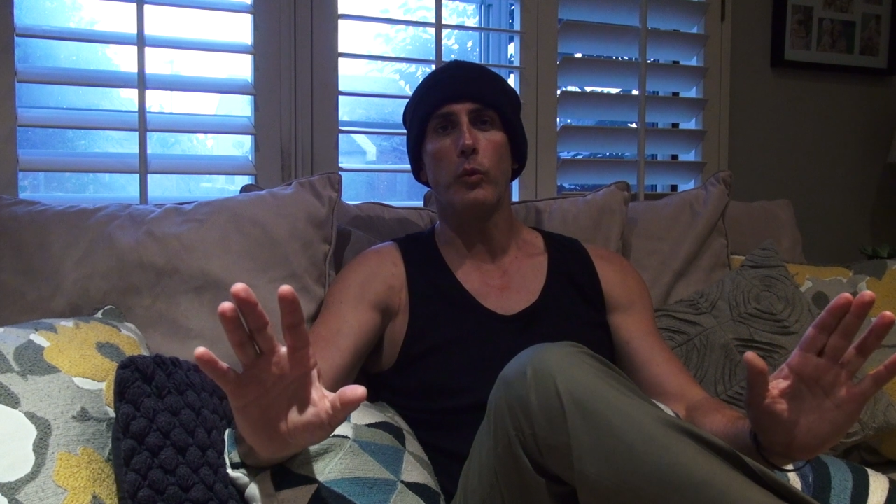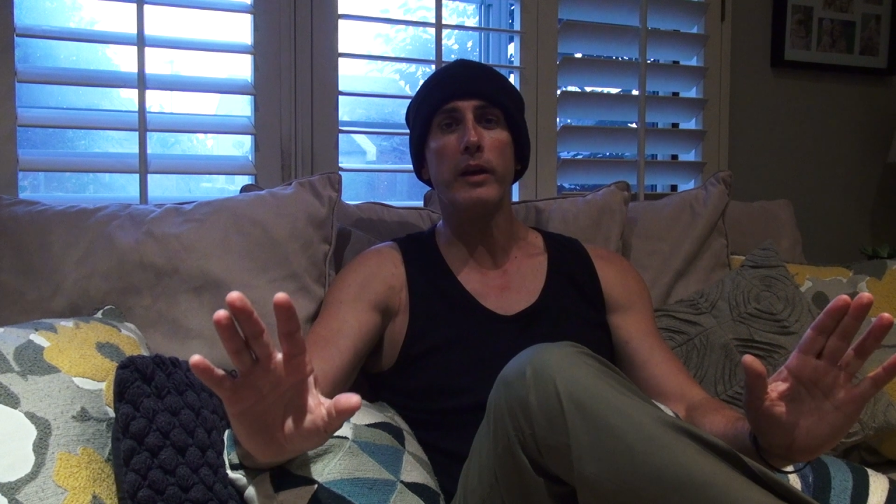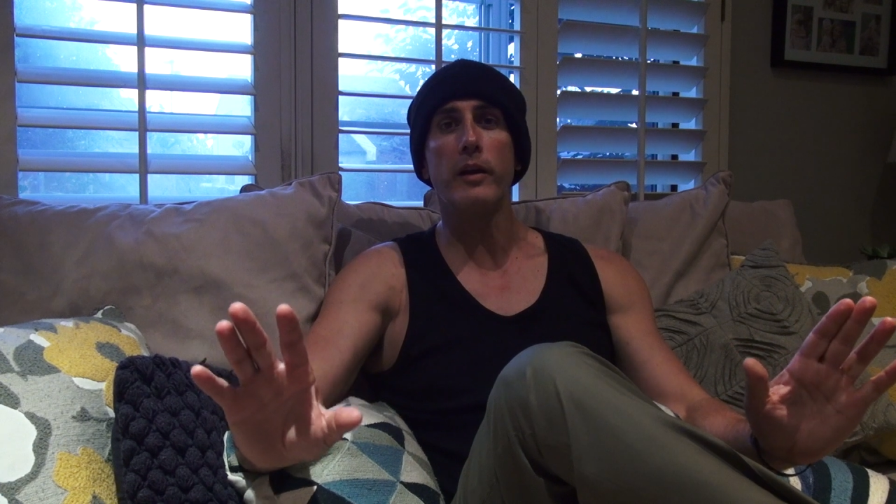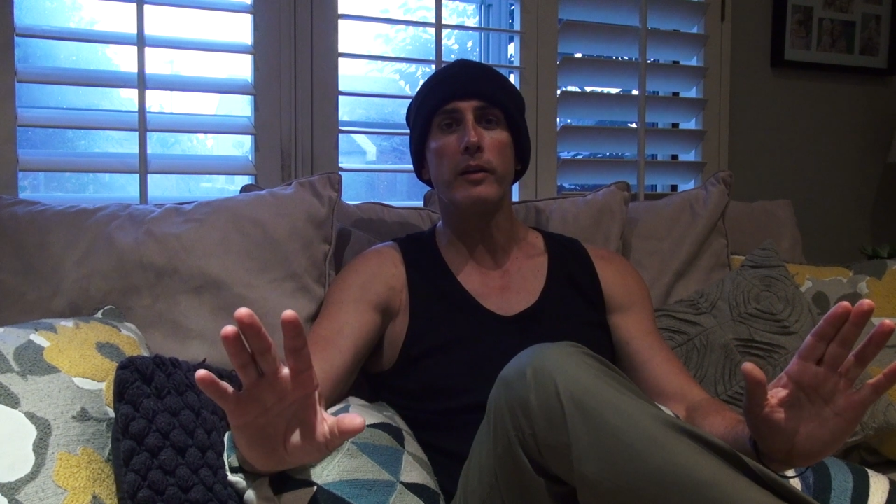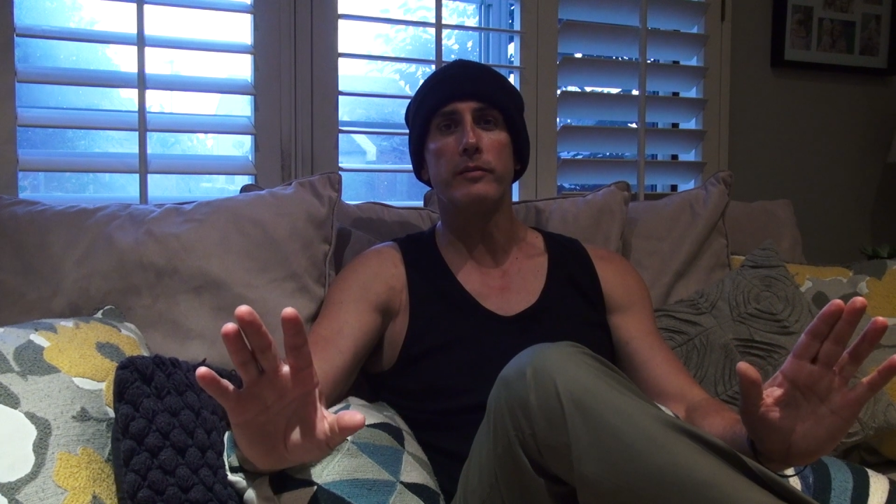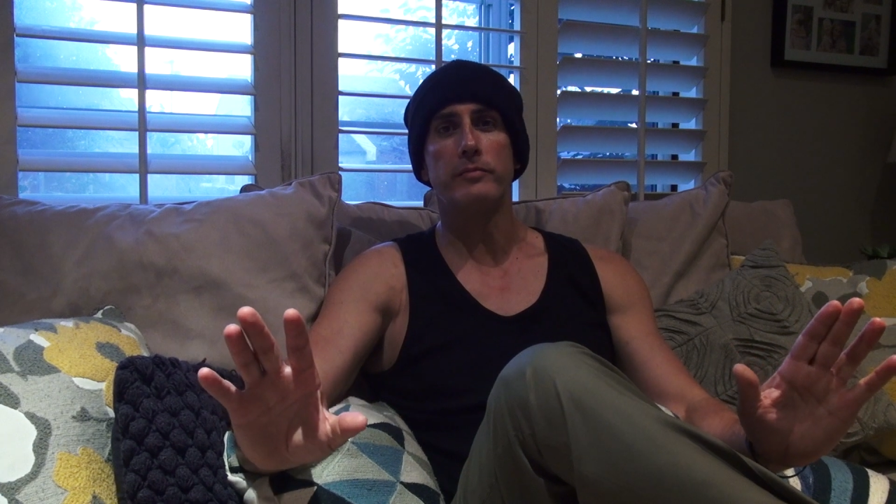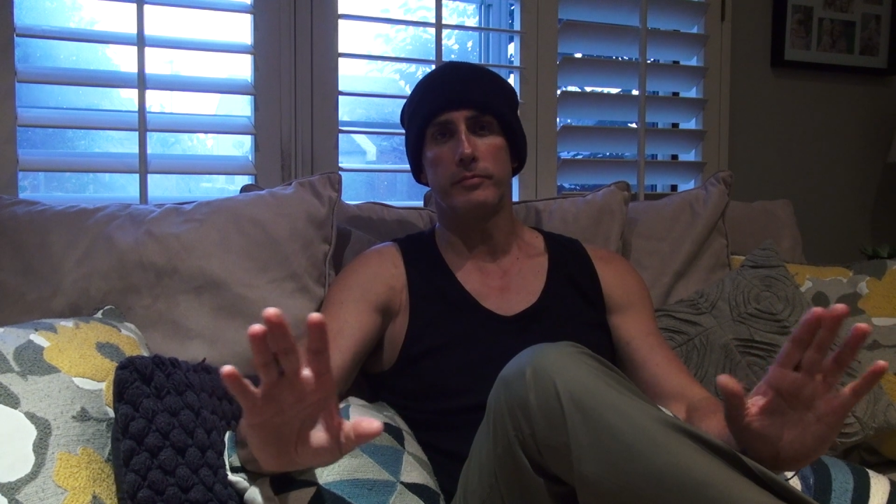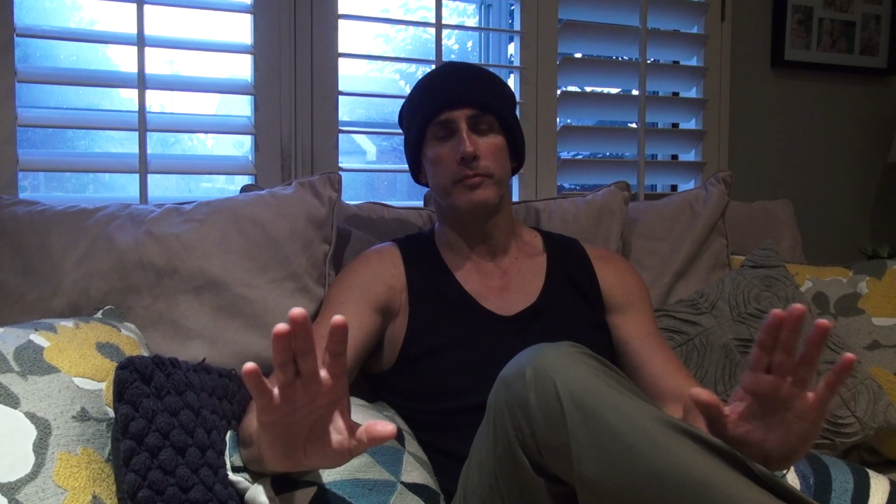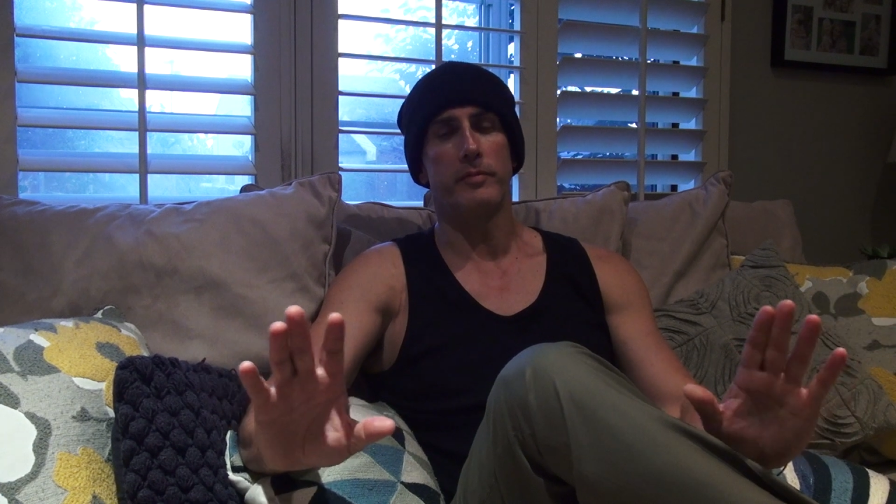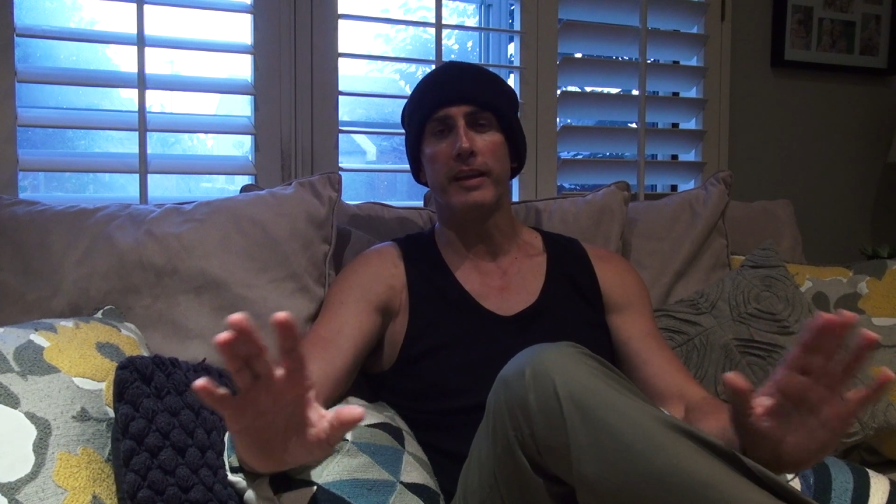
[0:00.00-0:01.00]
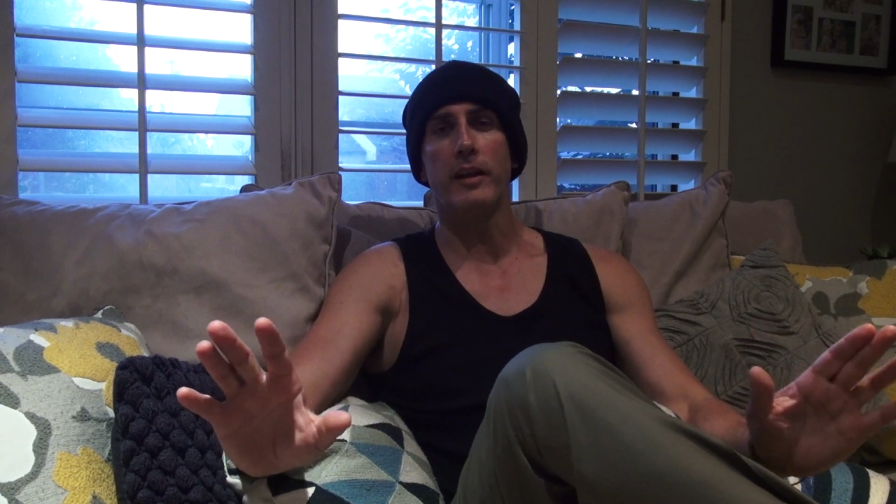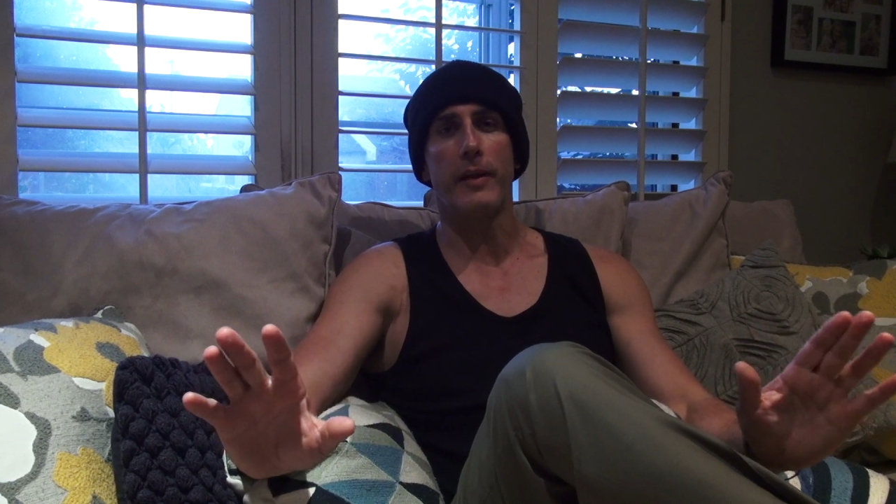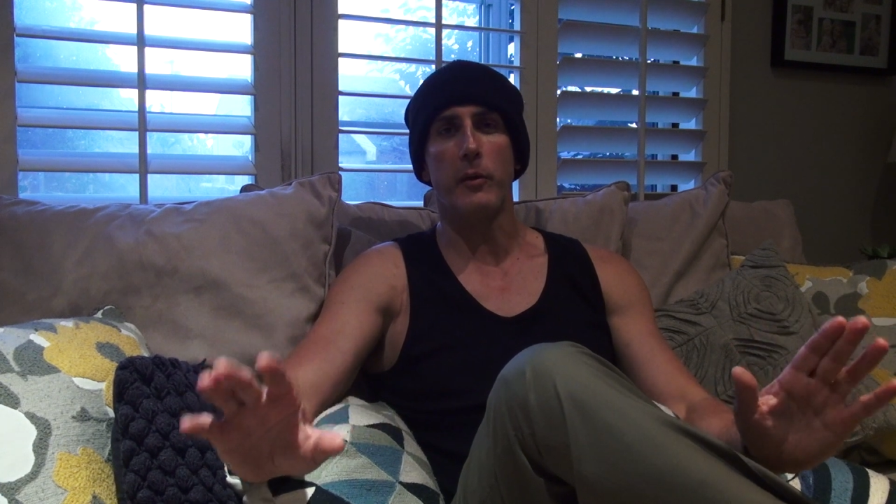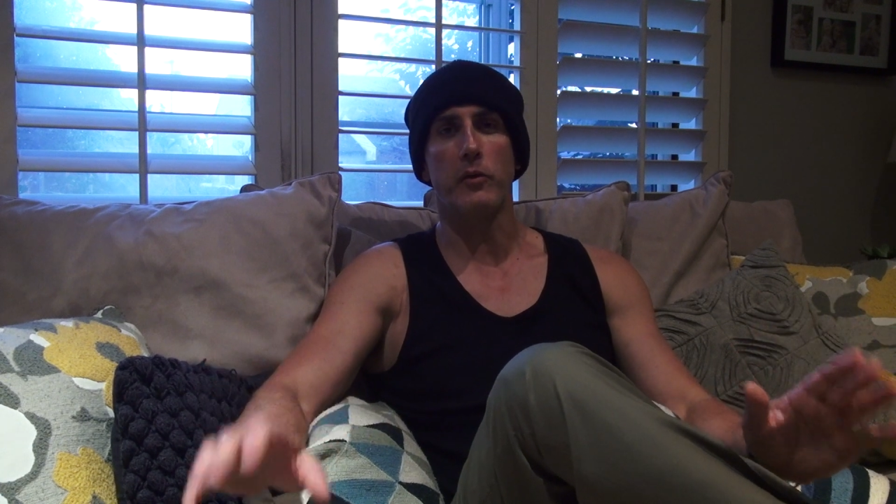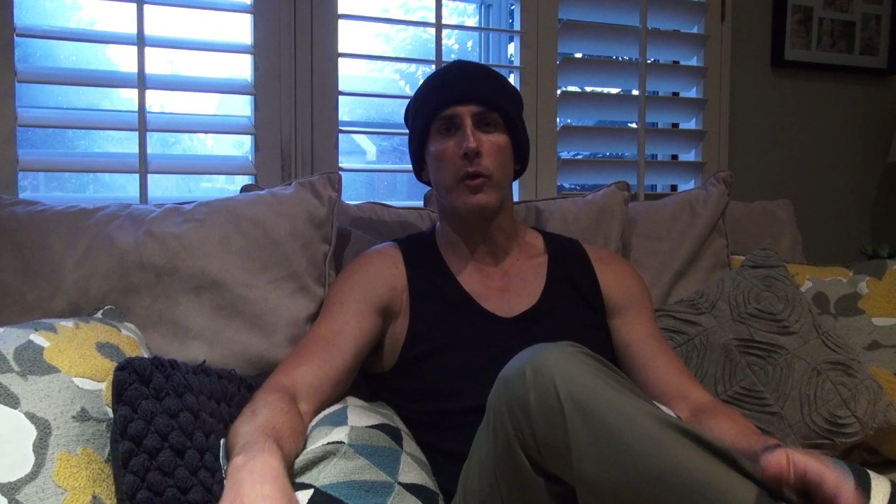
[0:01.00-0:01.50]
weird deal
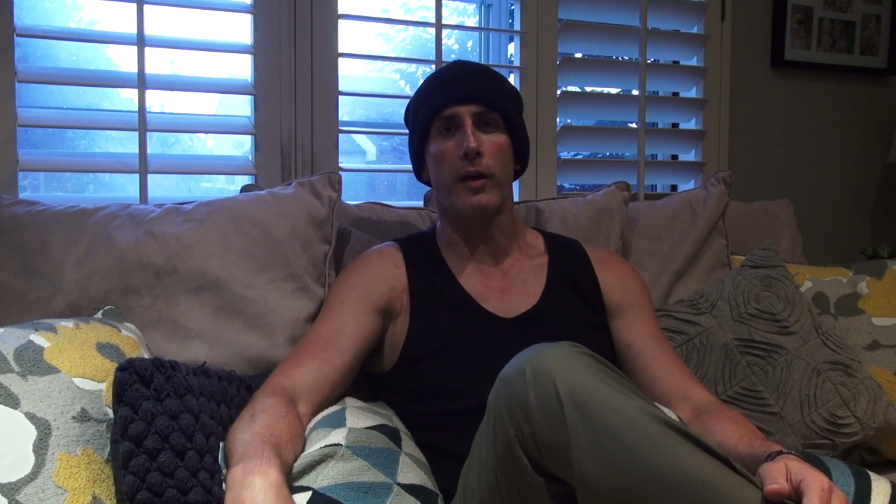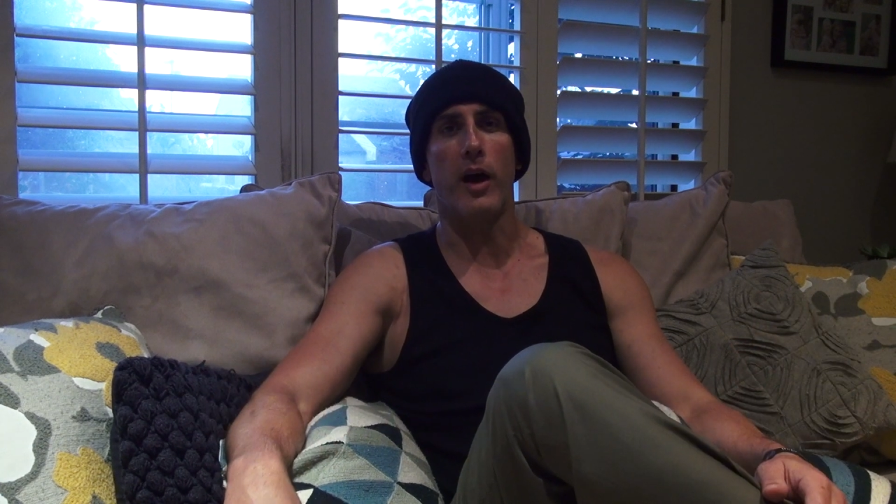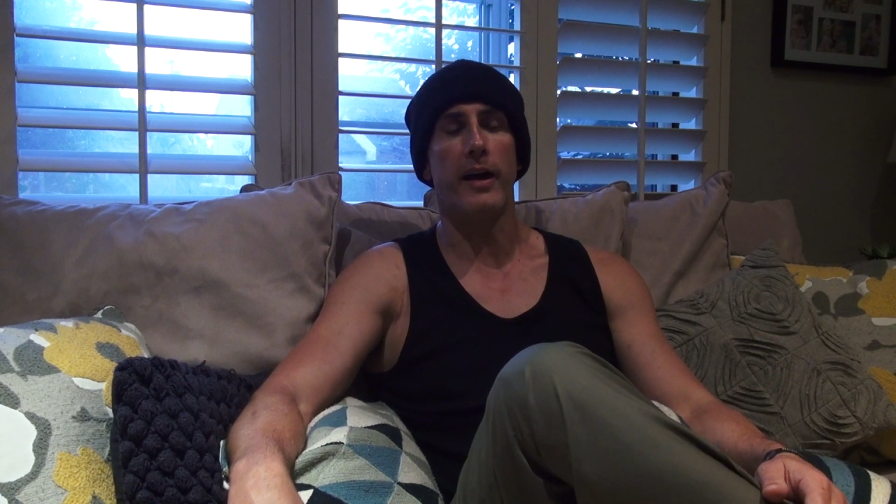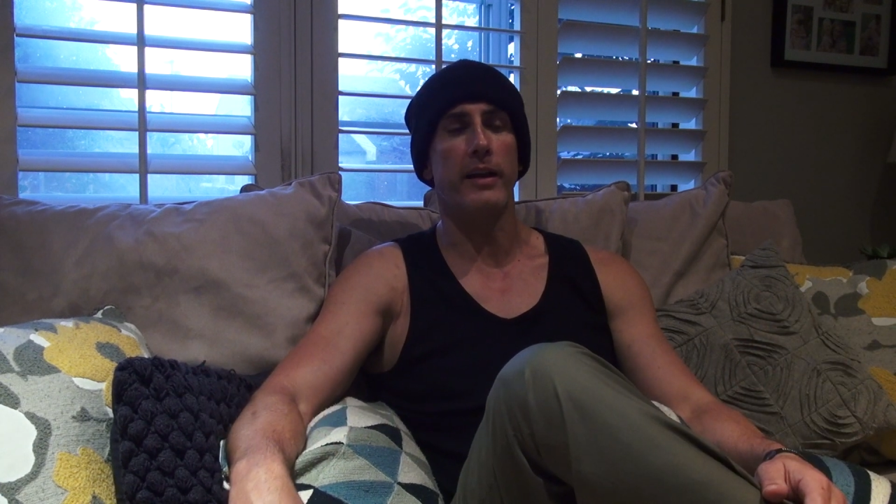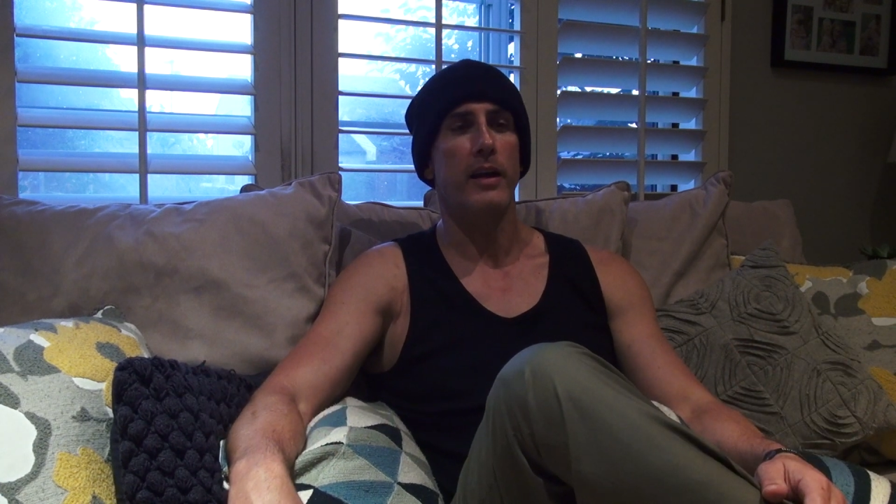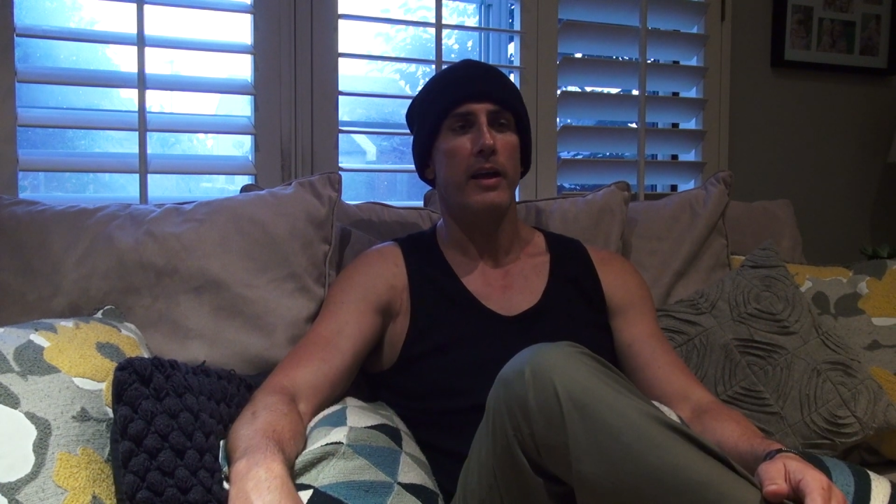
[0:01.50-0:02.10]
that was going on.